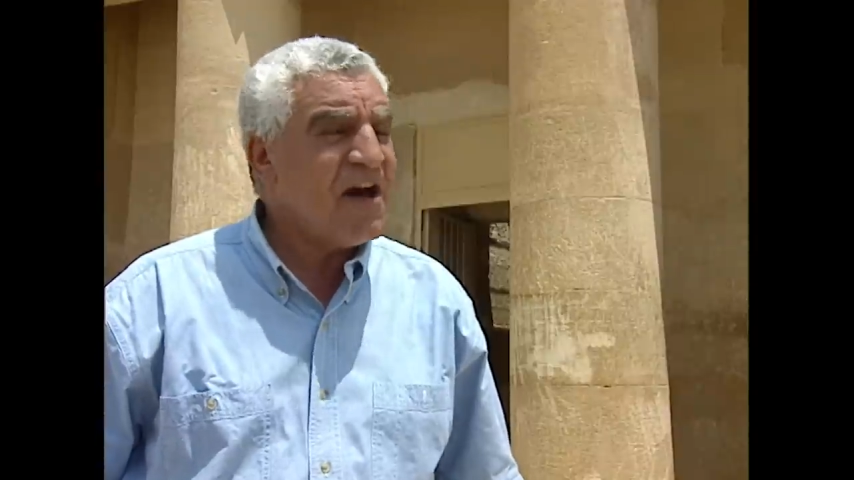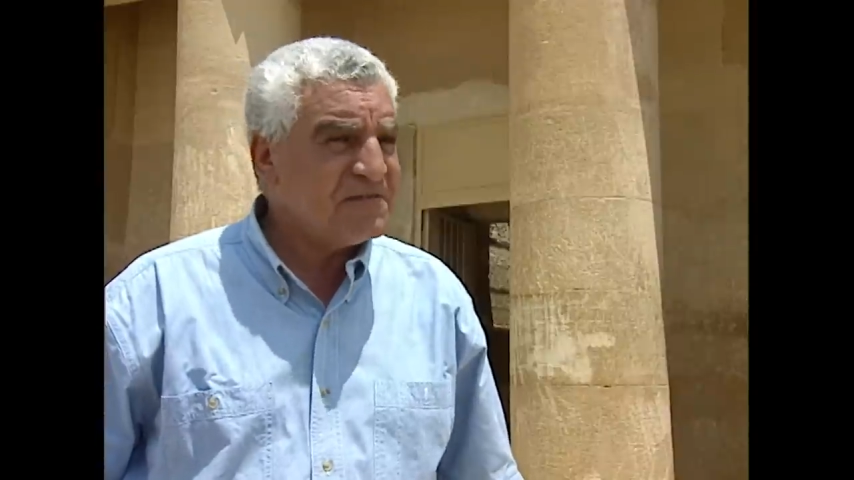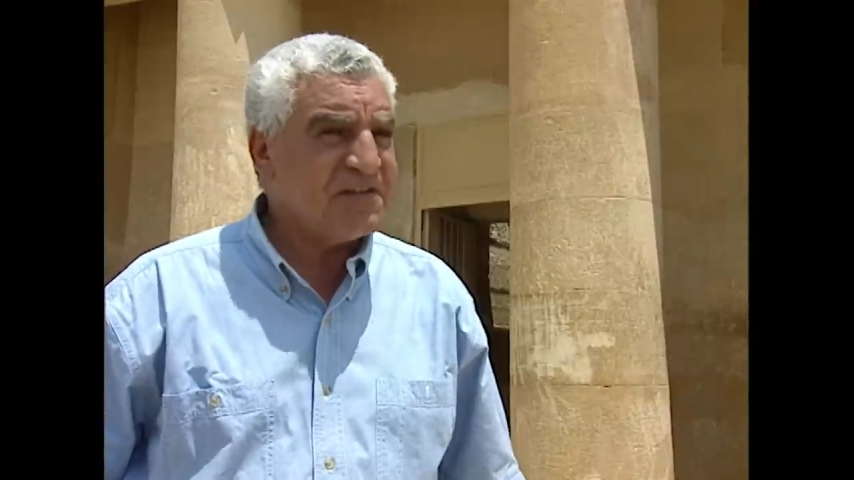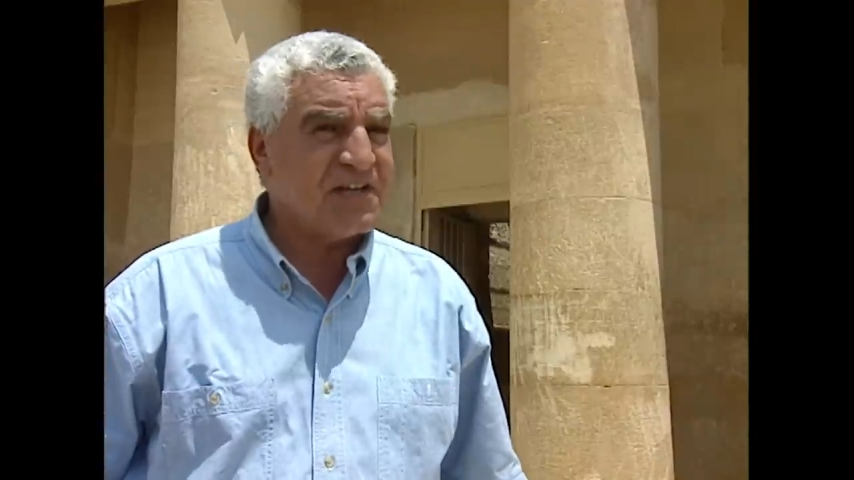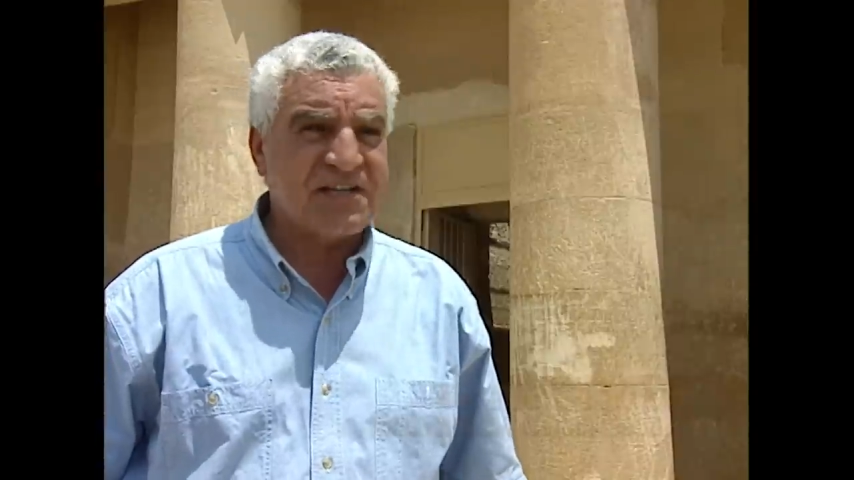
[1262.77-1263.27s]

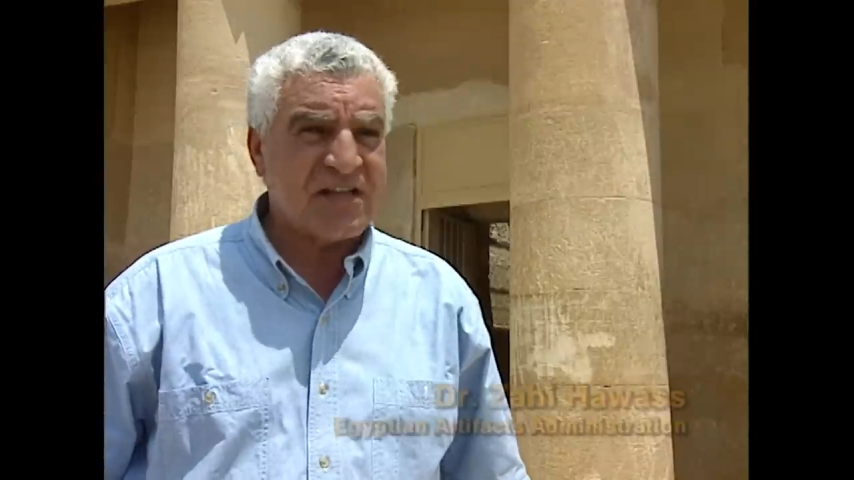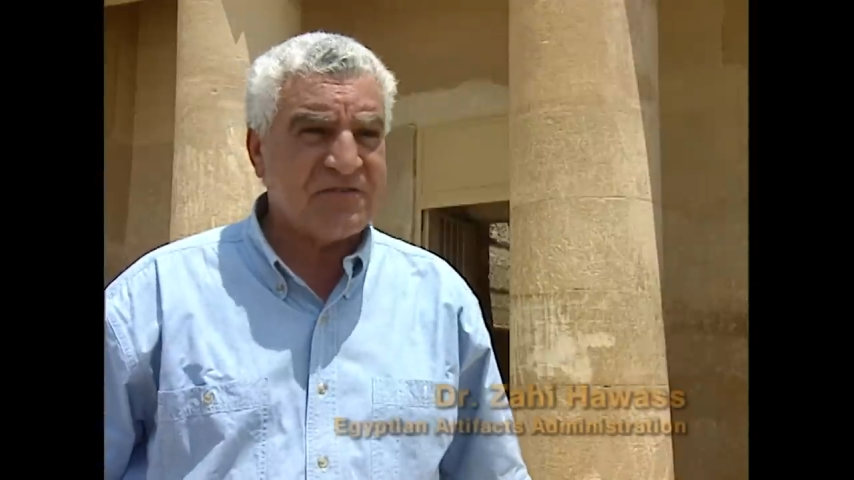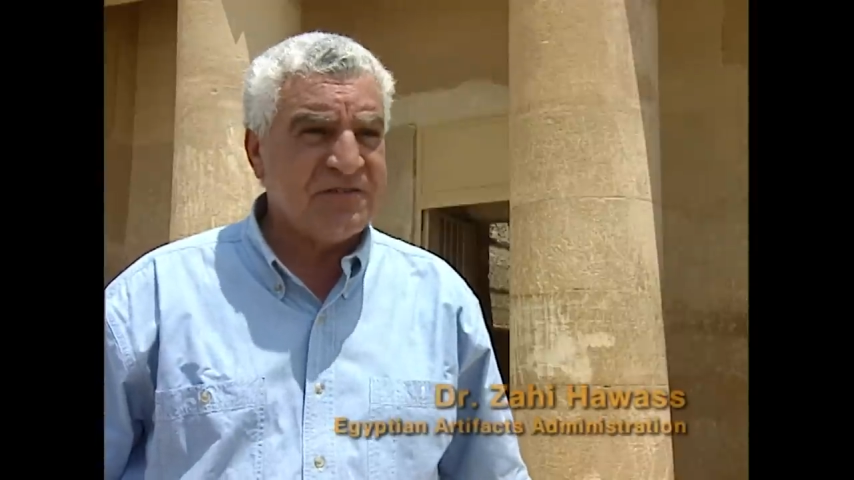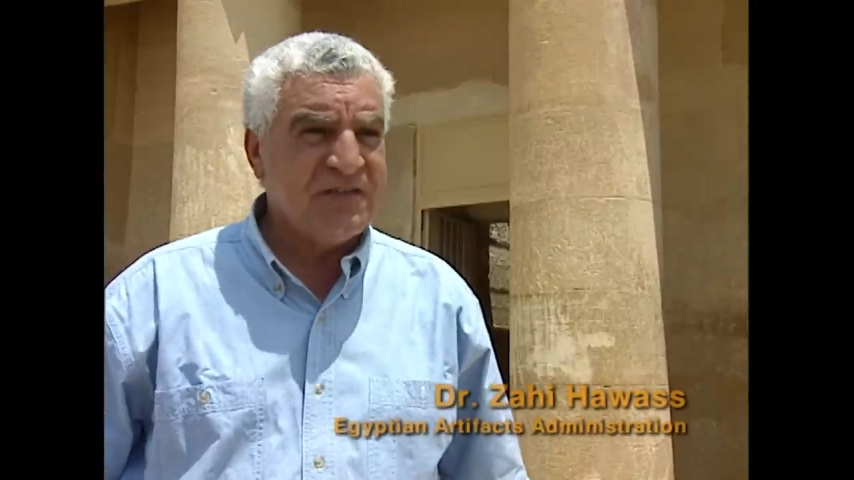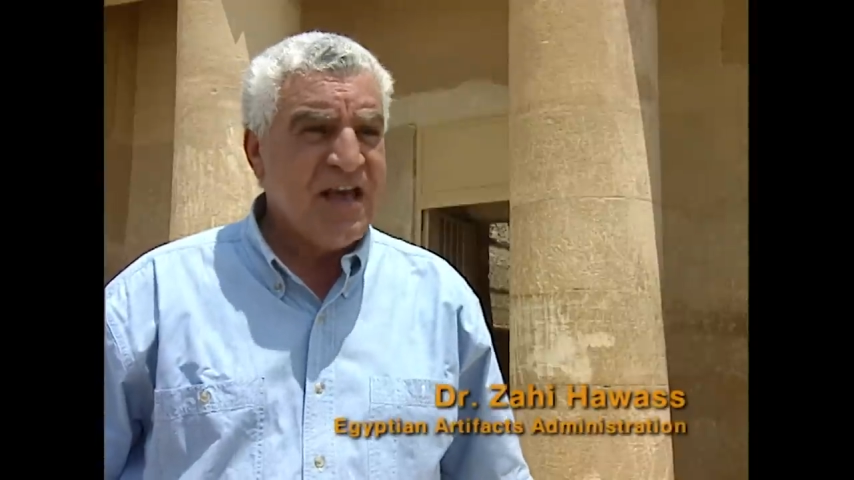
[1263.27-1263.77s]
after
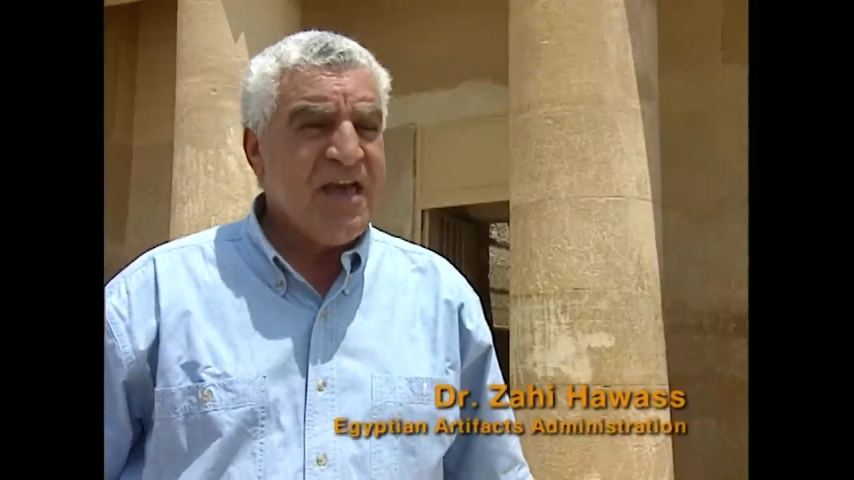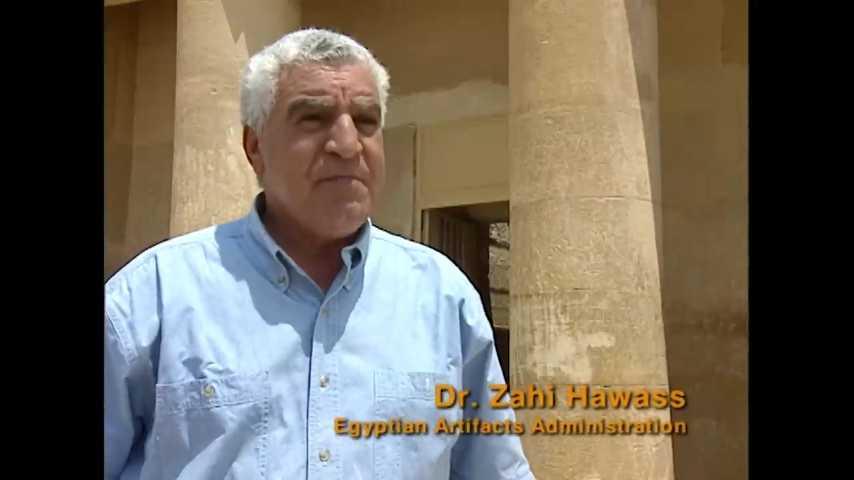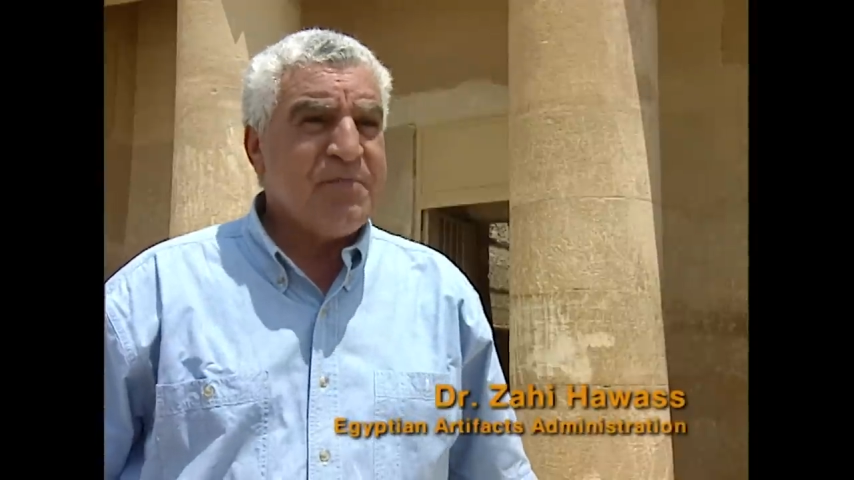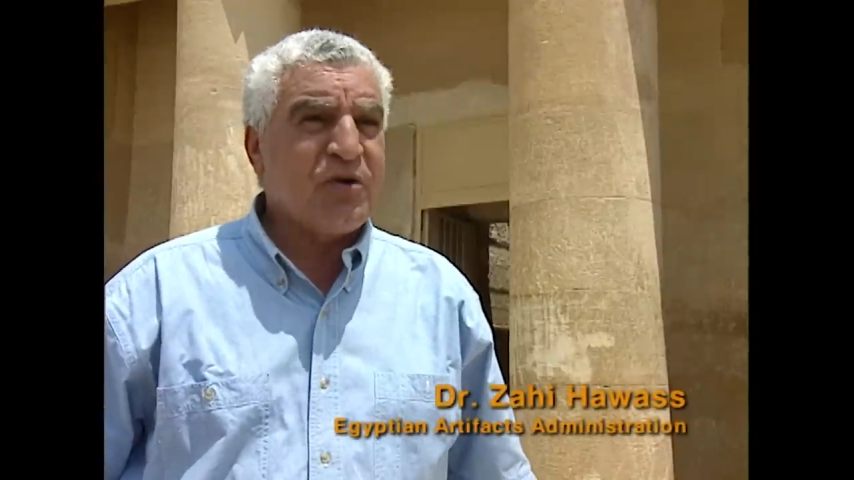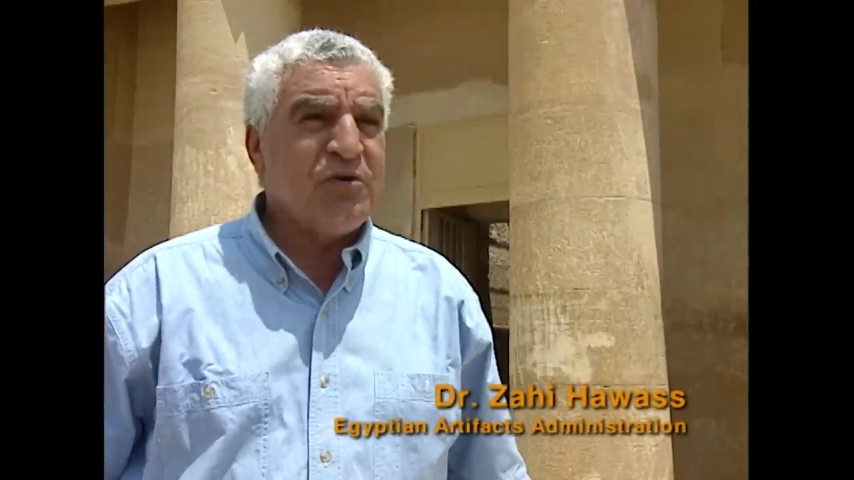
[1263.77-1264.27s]
Akhenaten,
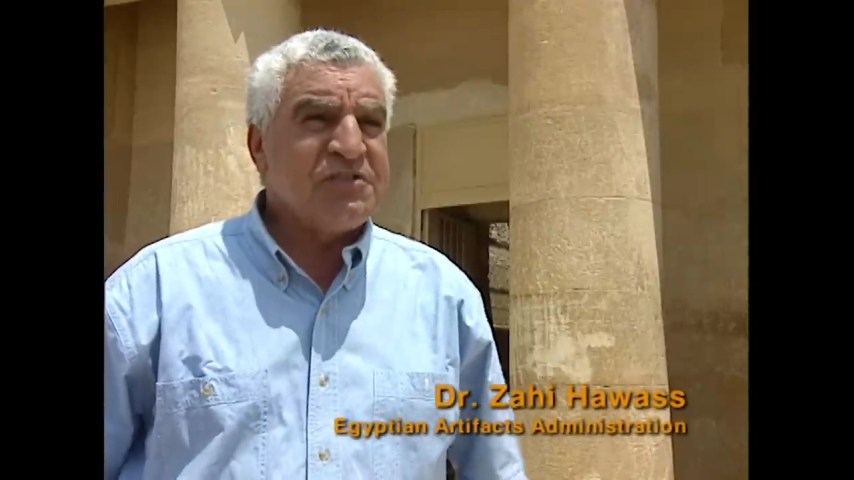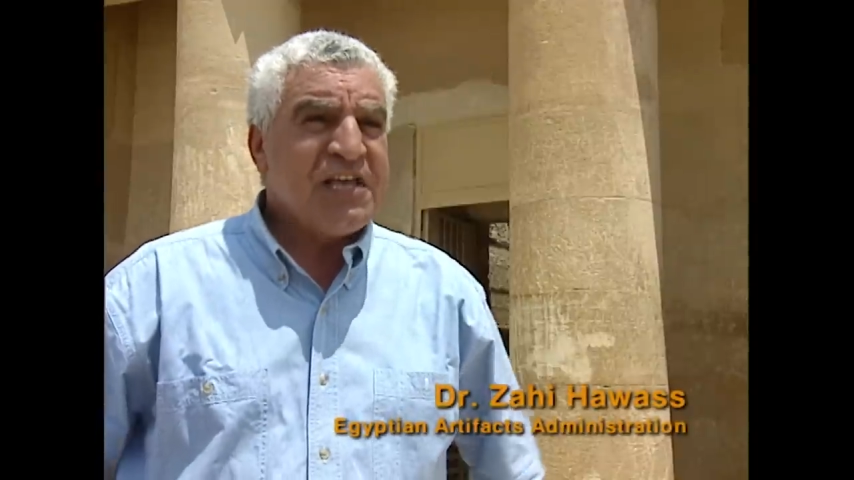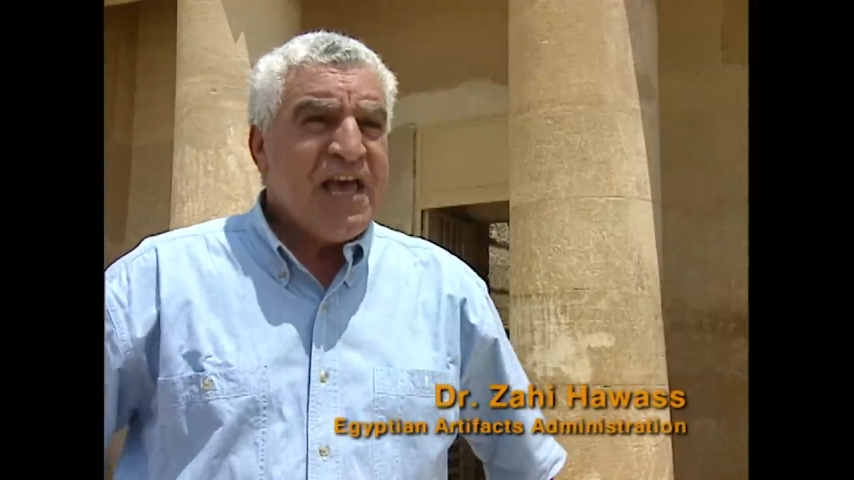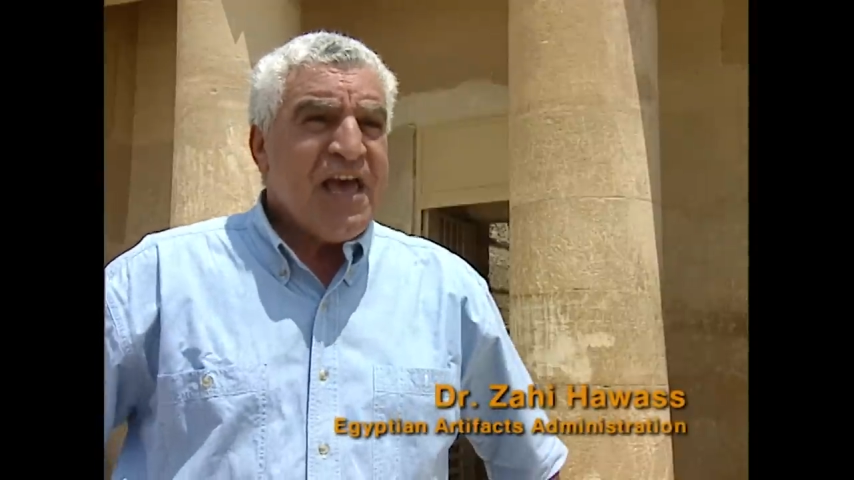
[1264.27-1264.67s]
because